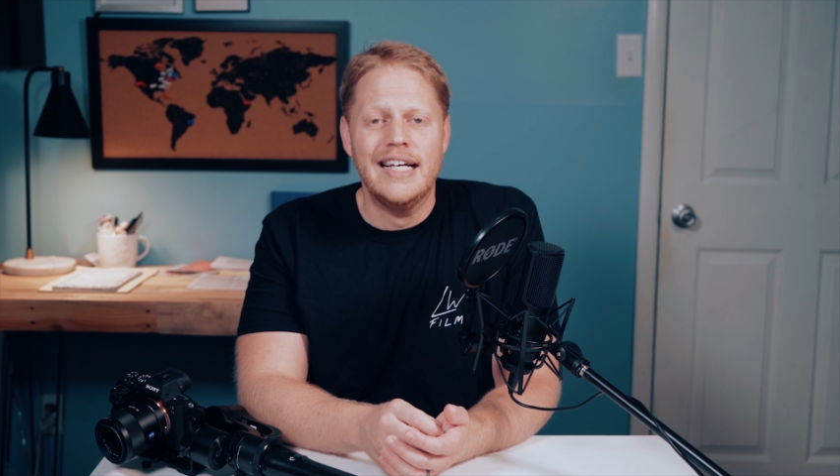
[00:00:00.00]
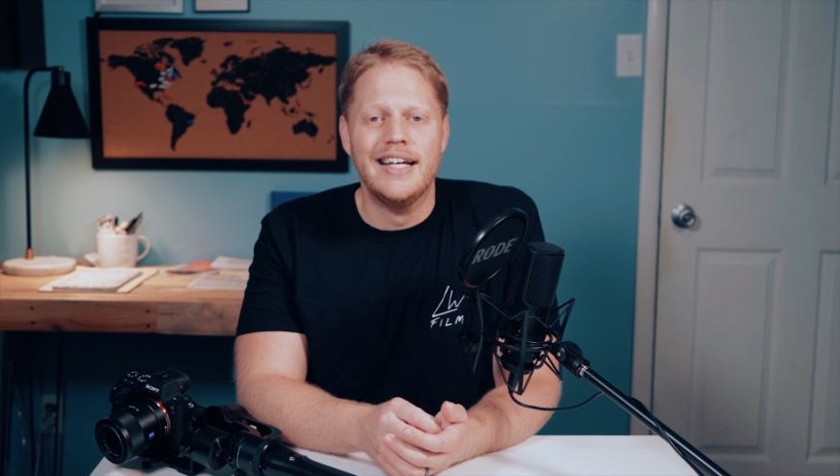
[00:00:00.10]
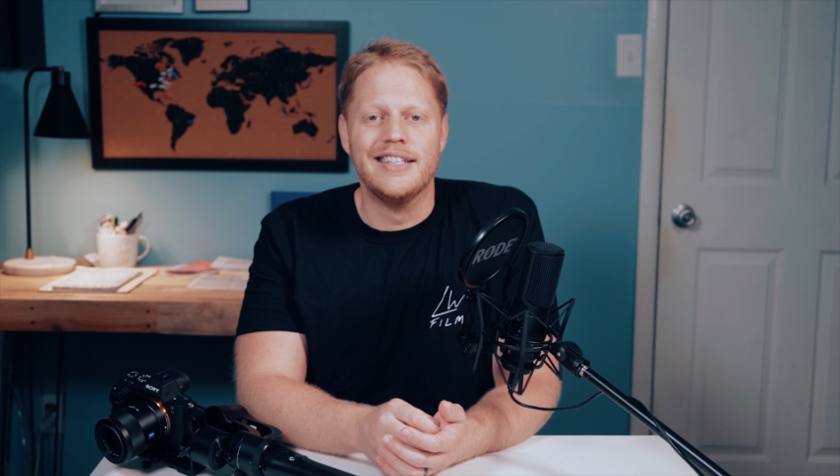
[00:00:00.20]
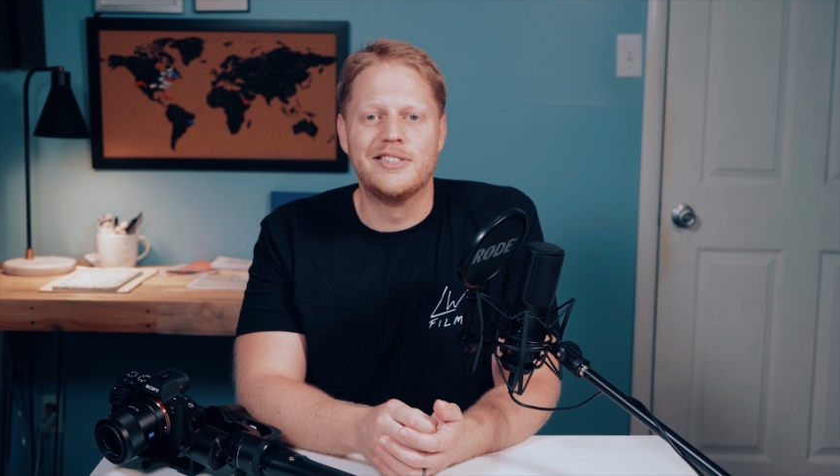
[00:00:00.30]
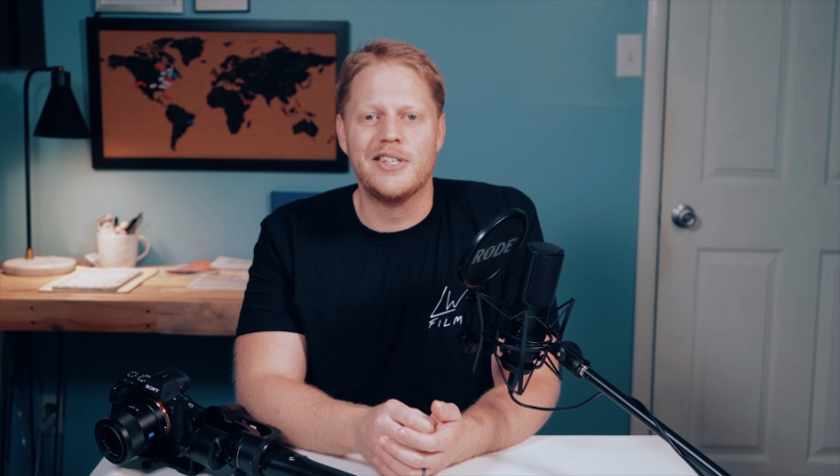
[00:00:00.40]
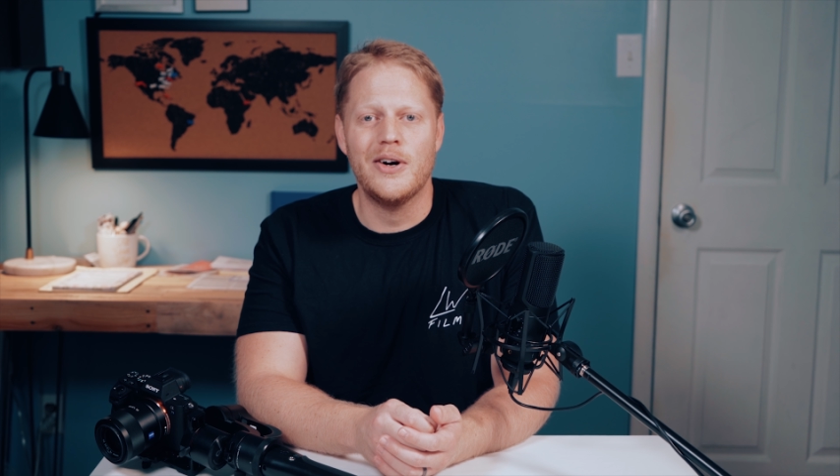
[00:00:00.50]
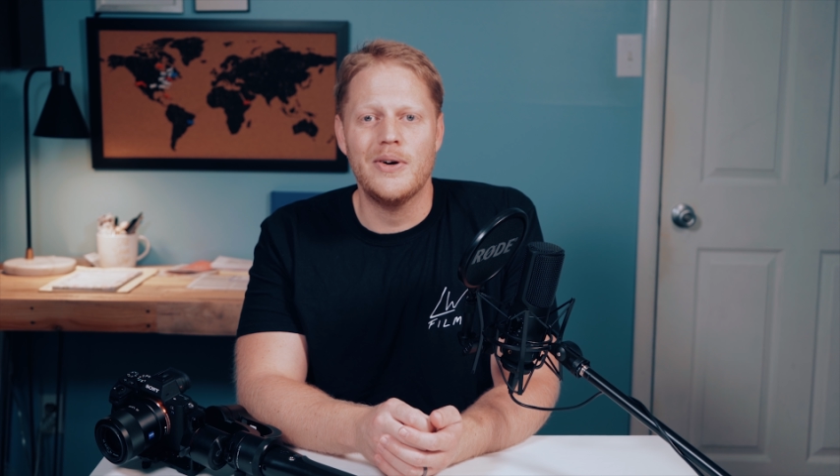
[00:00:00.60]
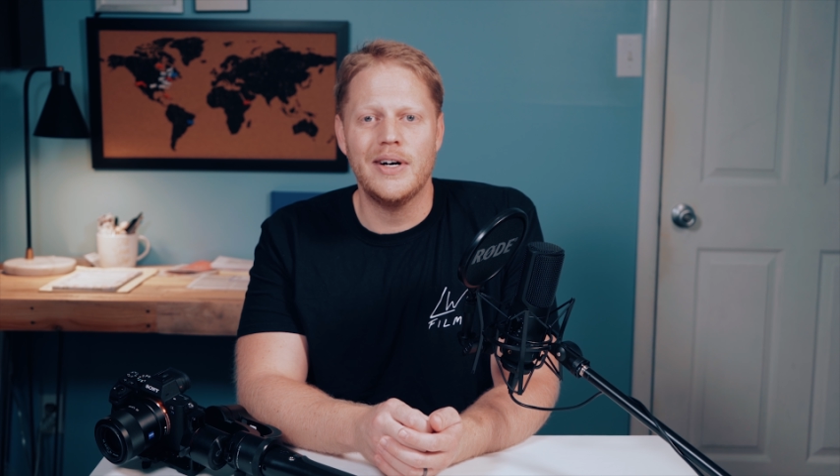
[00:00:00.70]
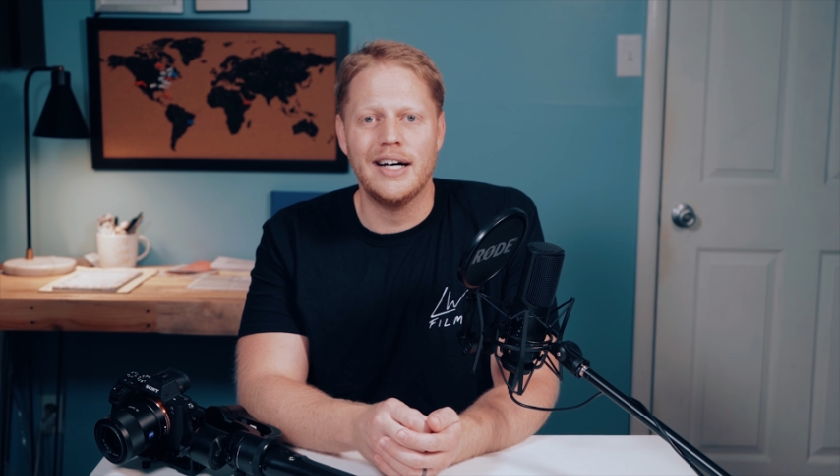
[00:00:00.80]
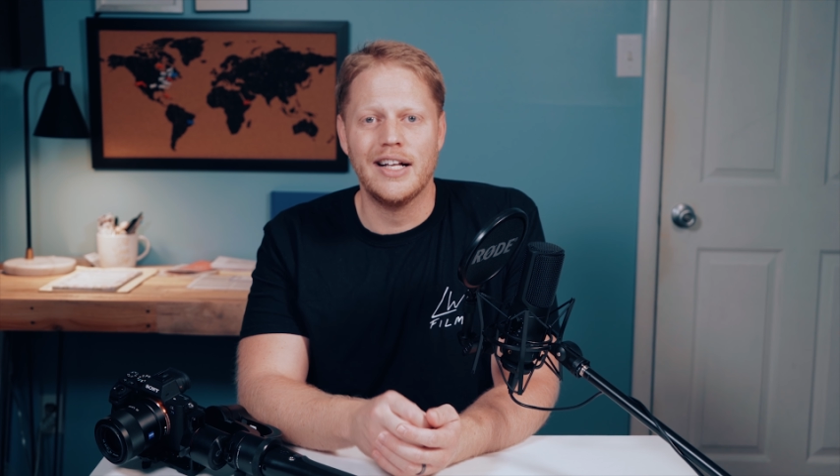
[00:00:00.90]
And
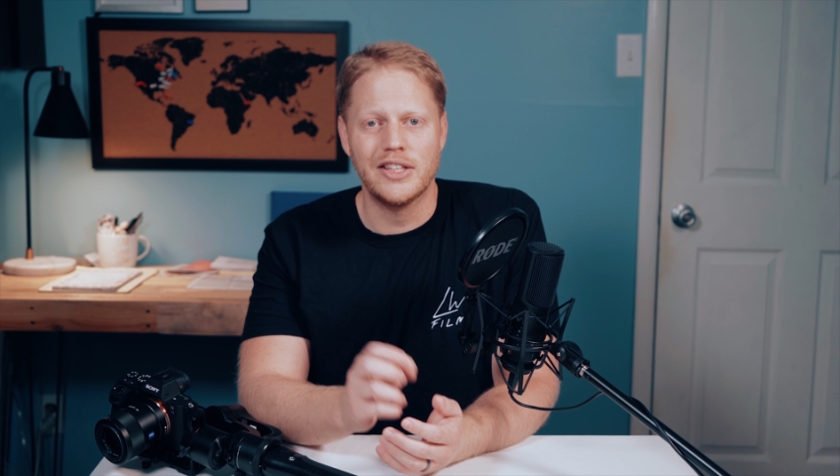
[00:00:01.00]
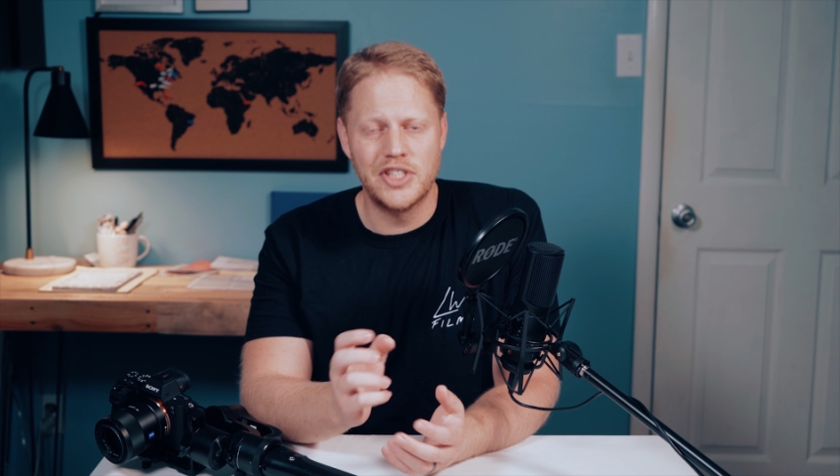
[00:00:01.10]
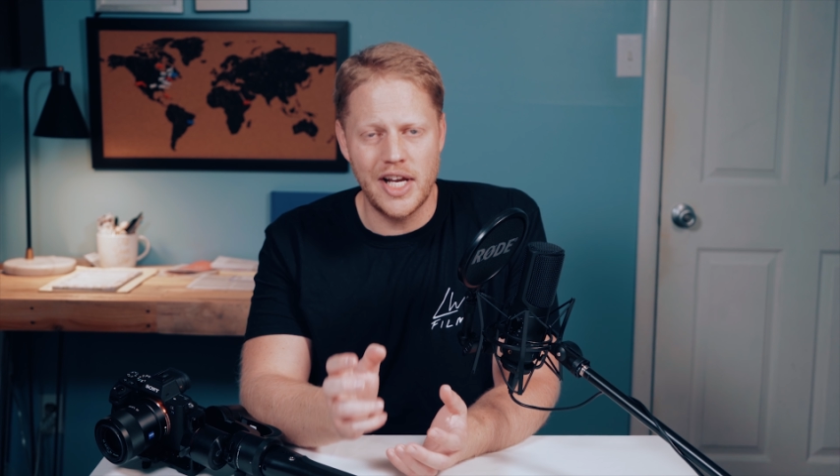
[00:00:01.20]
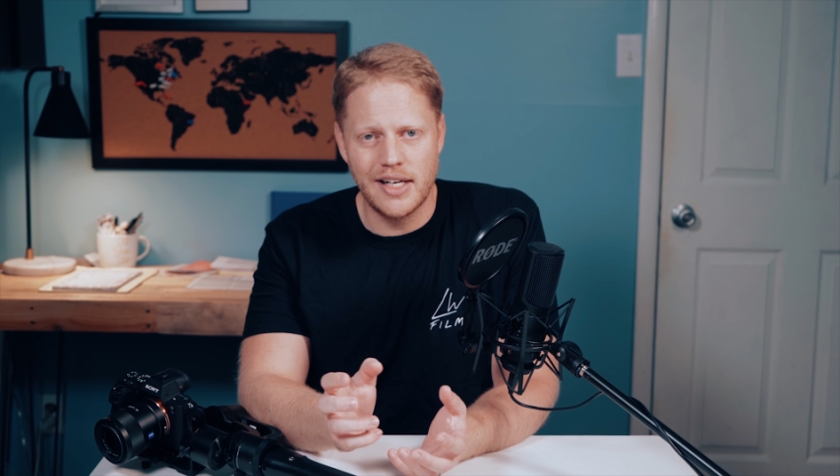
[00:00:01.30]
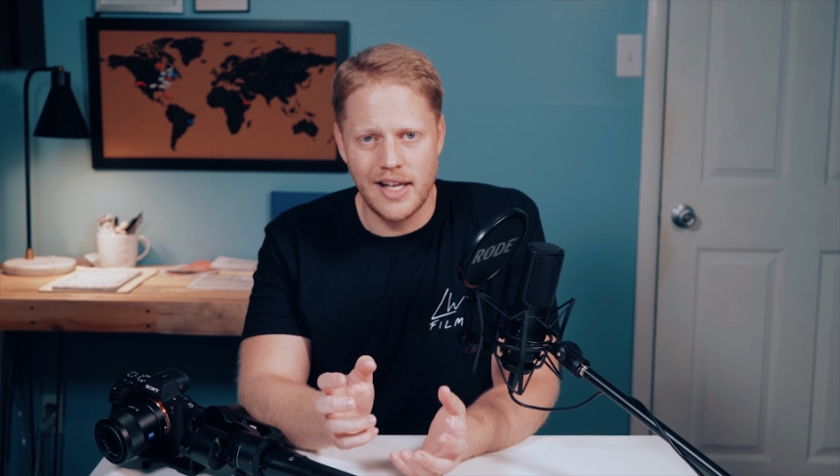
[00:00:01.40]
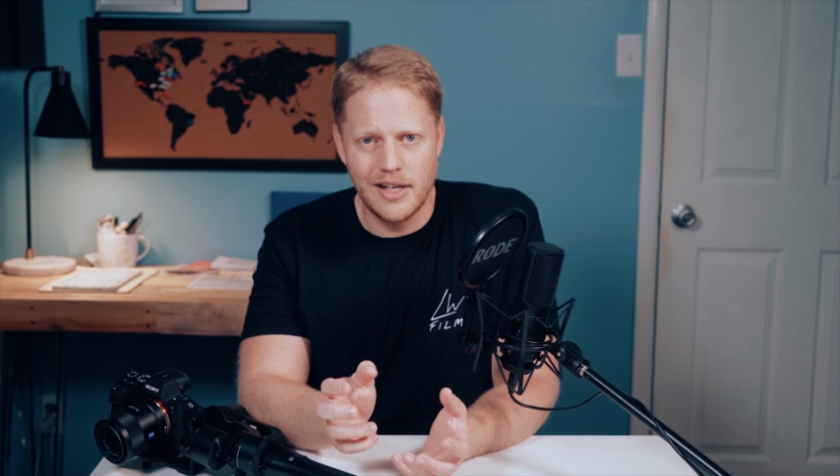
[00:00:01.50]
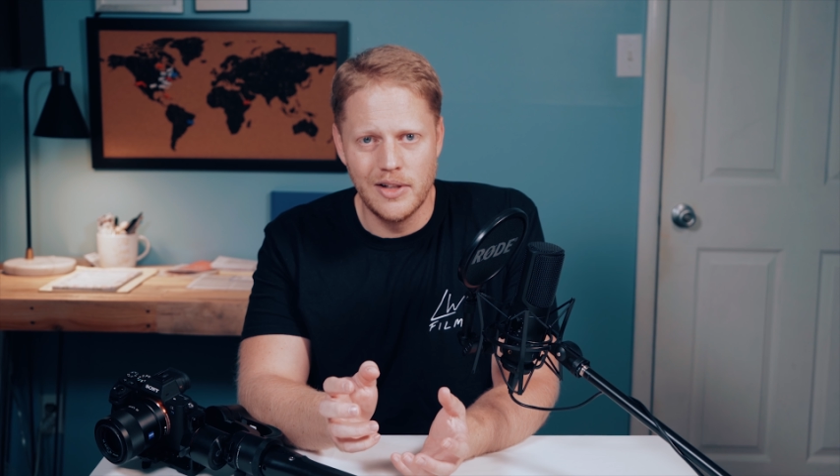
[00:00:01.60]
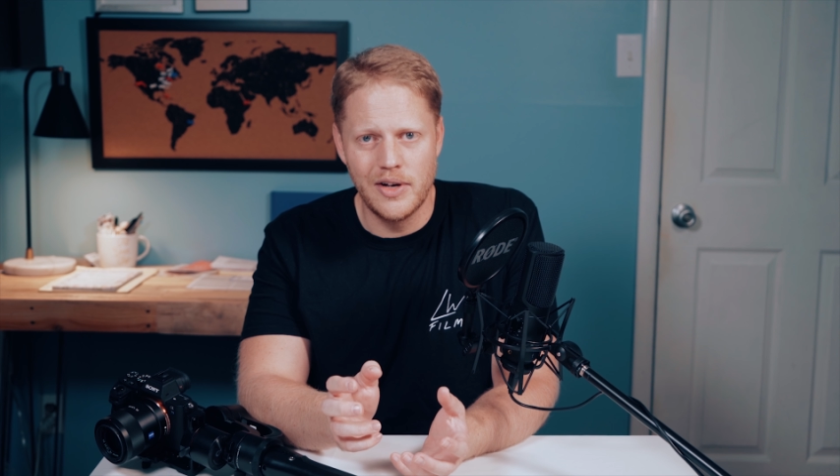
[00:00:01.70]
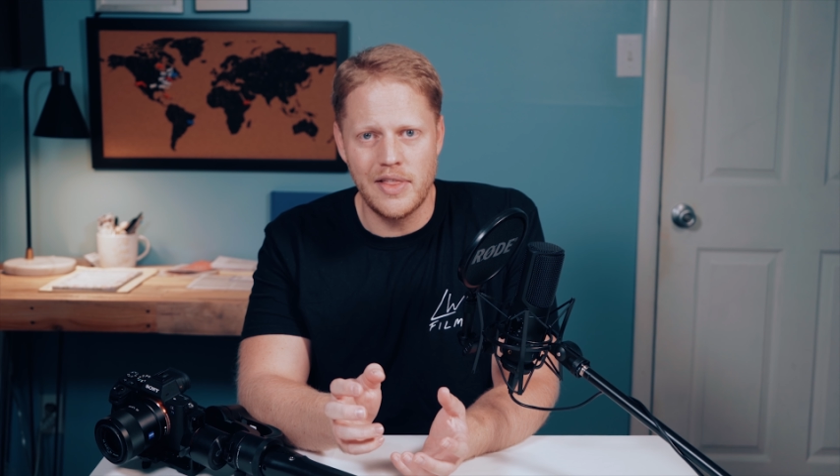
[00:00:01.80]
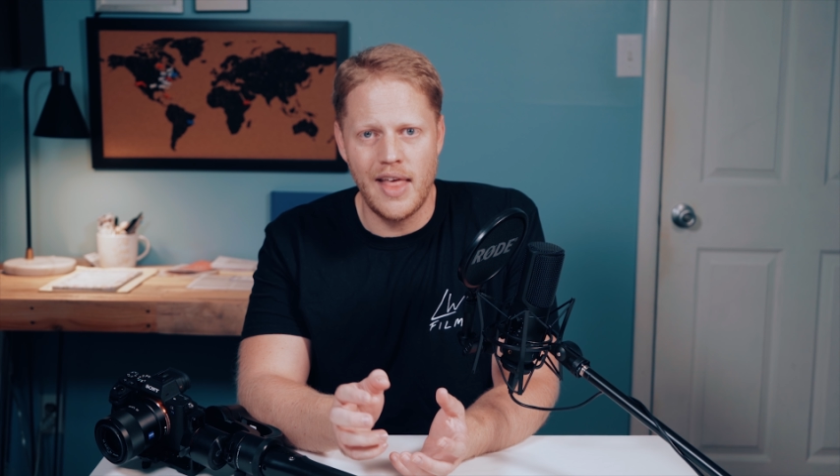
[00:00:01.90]
so take a
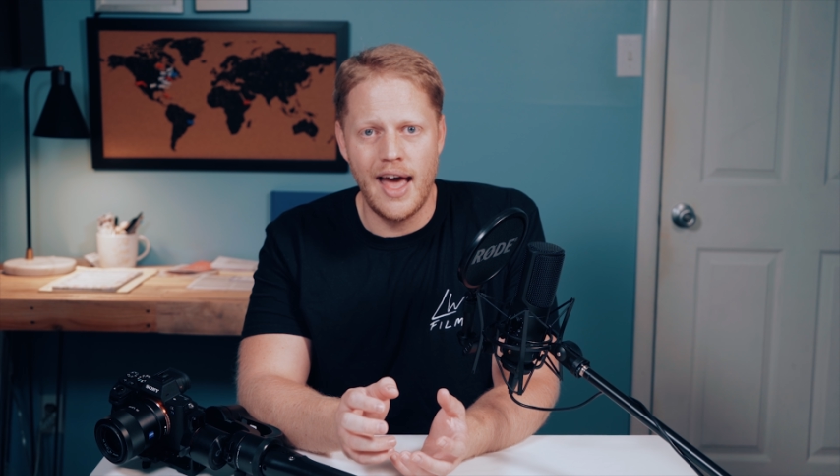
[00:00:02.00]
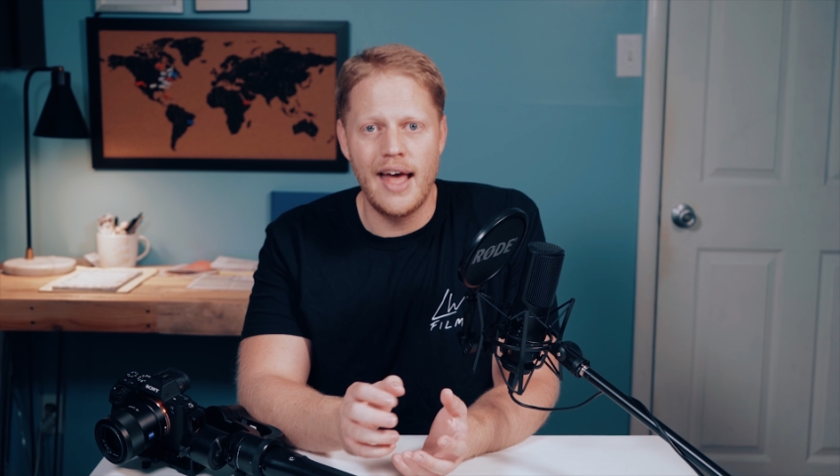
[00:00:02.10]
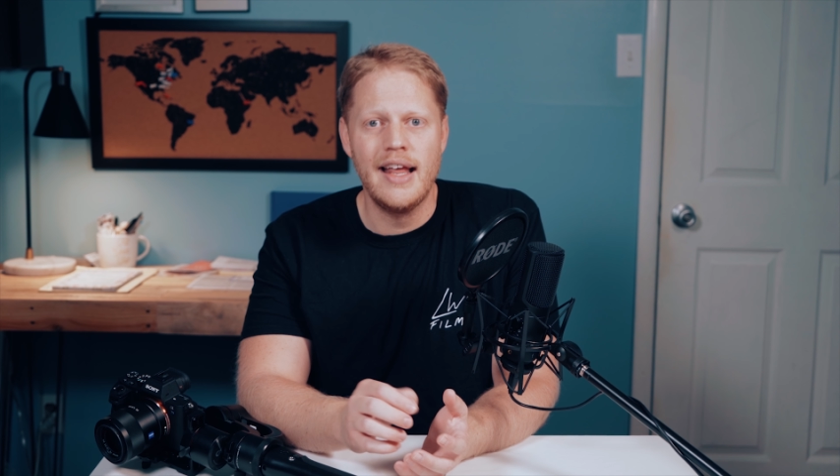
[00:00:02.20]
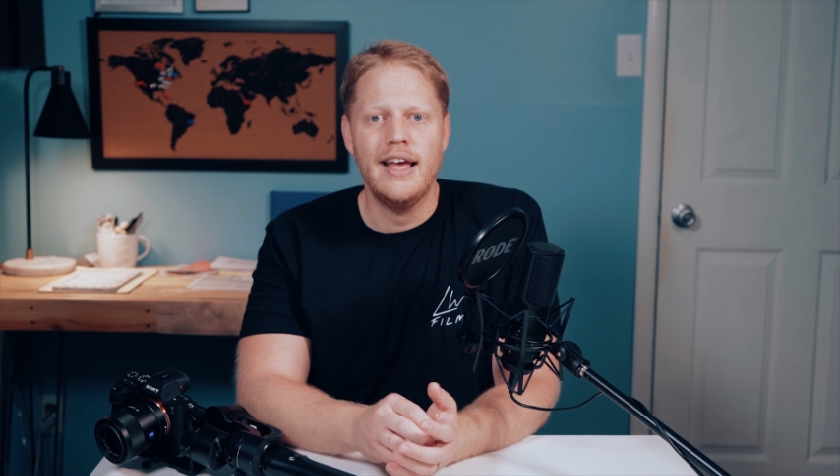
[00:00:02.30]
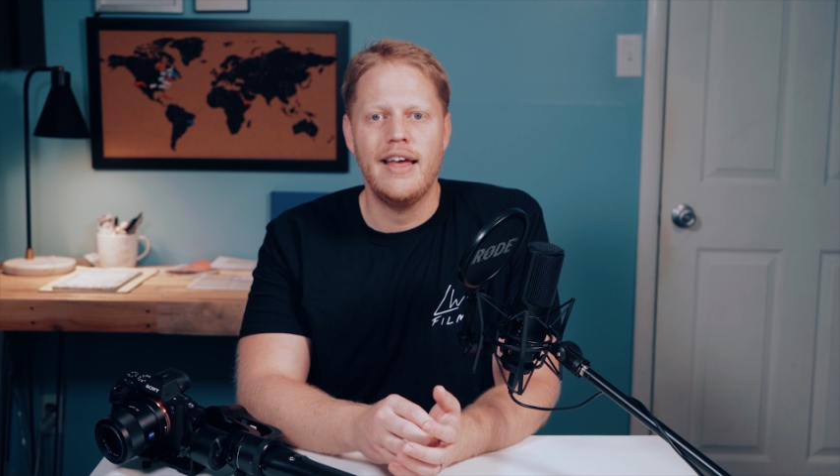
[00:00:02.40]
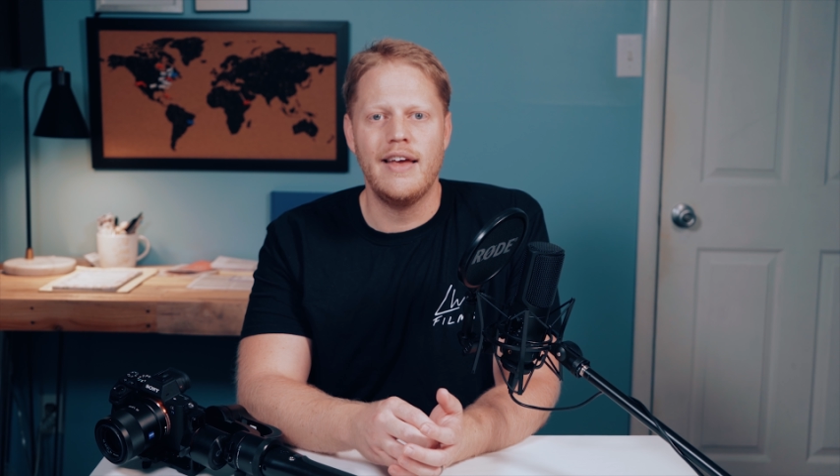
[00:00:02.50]
look at that.